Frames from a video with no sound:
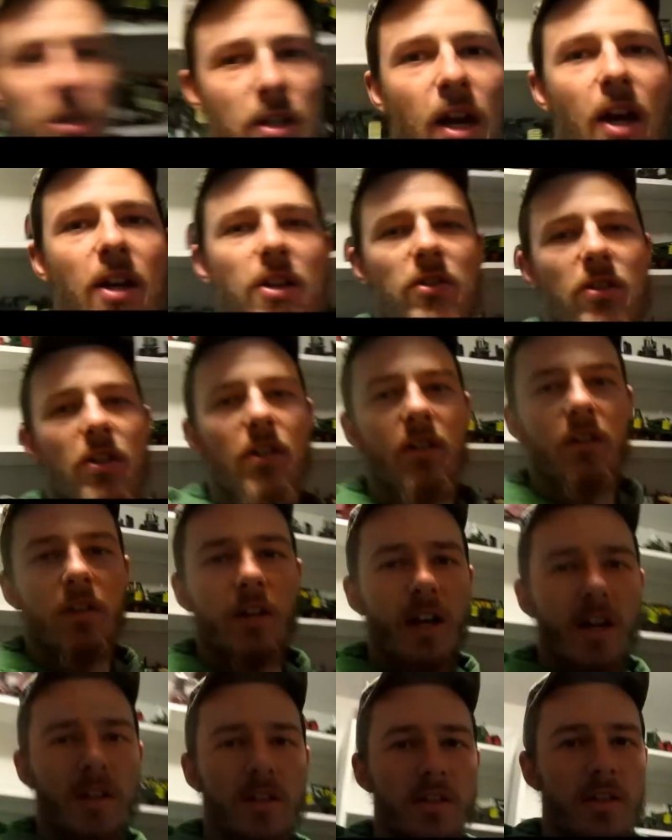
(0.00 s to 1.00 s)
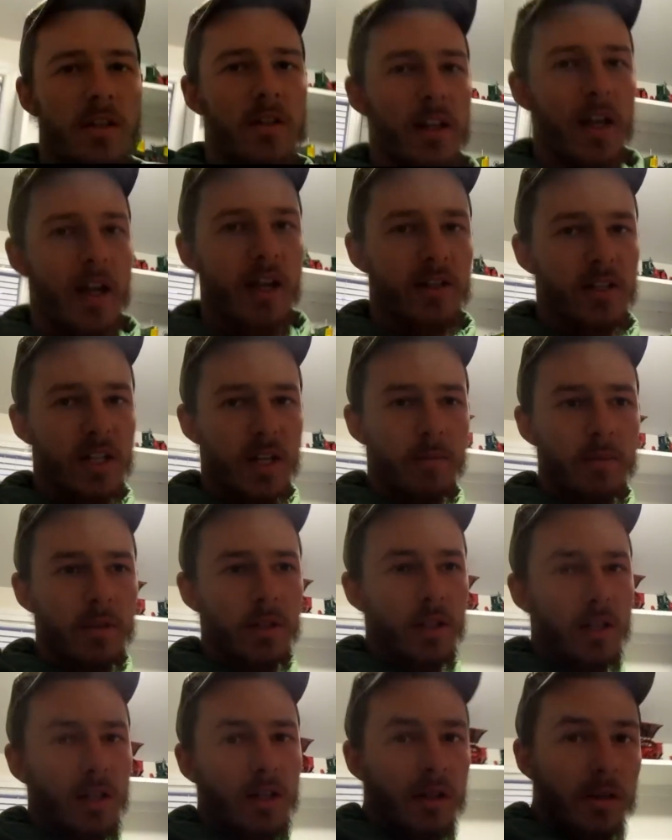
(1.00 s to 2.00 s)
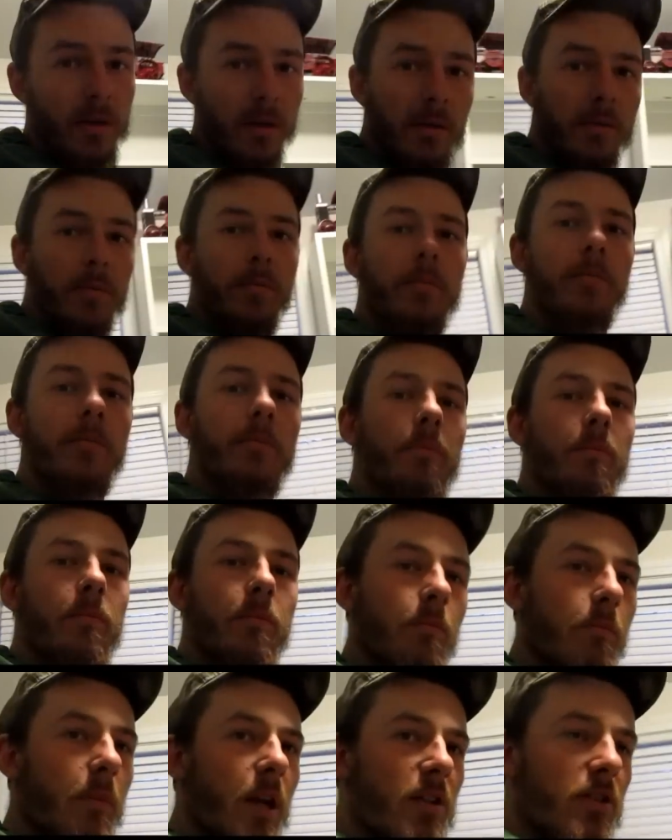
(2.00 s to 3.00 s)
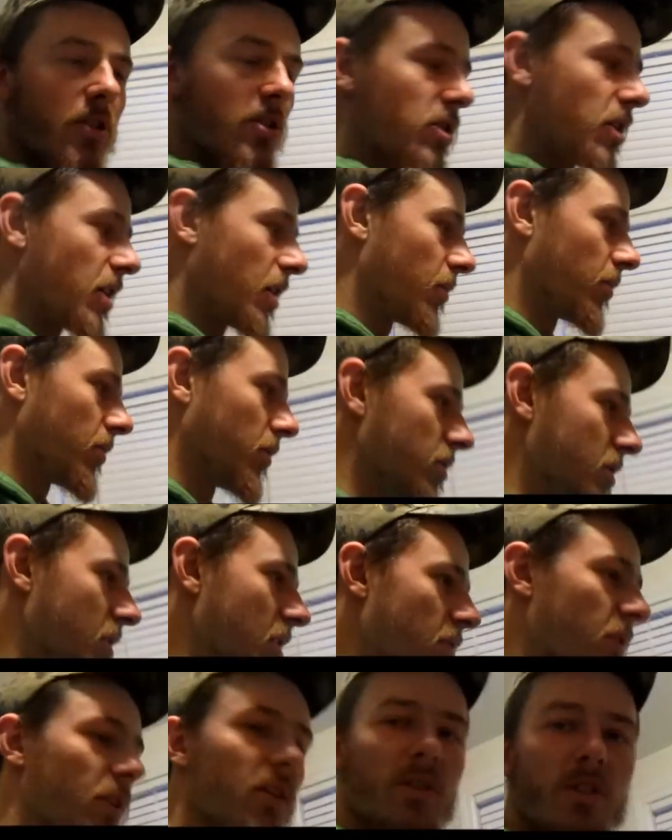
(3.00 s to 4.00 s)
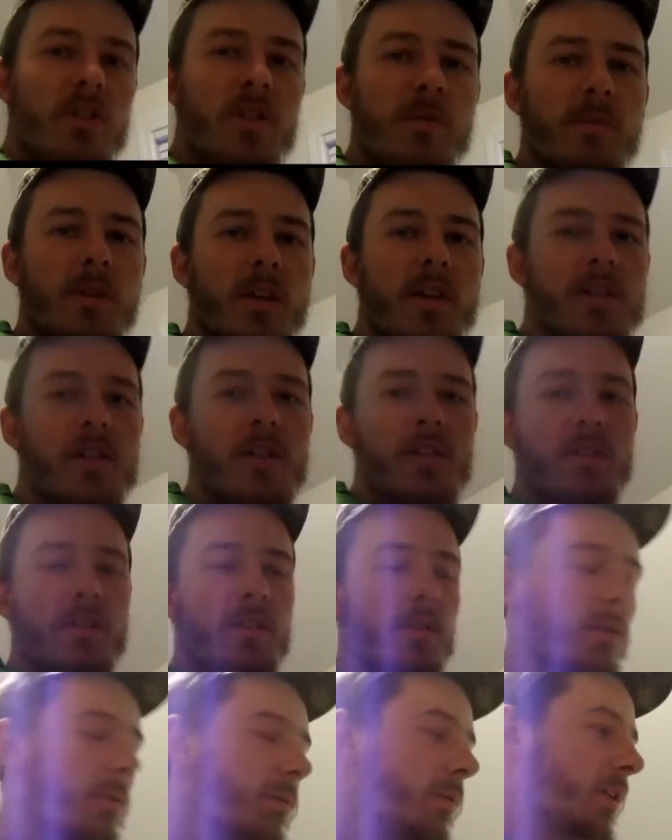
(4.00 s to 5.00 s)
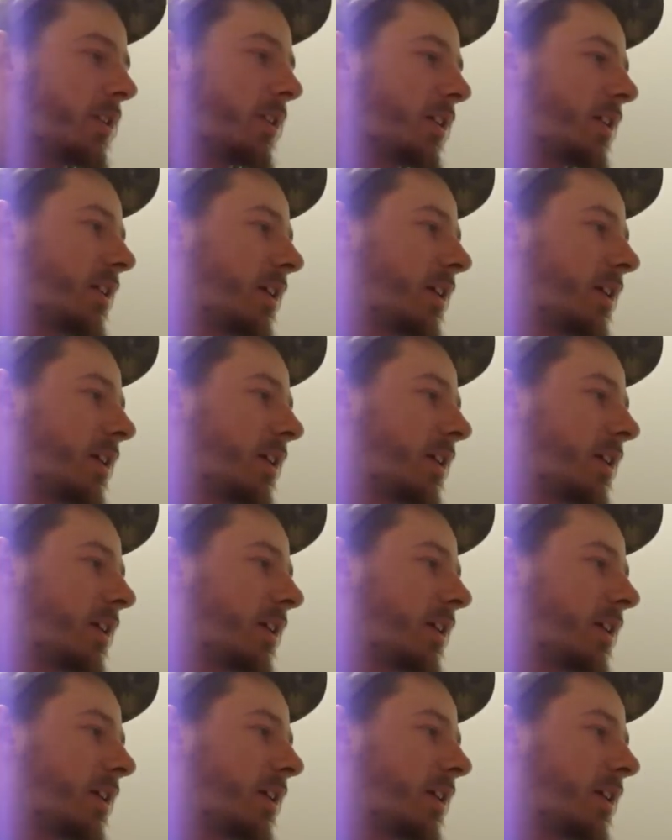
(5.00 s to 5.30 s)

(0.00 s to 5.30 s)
guys are interested in that, send me a message there and we'll see if we can do some business and whatnot.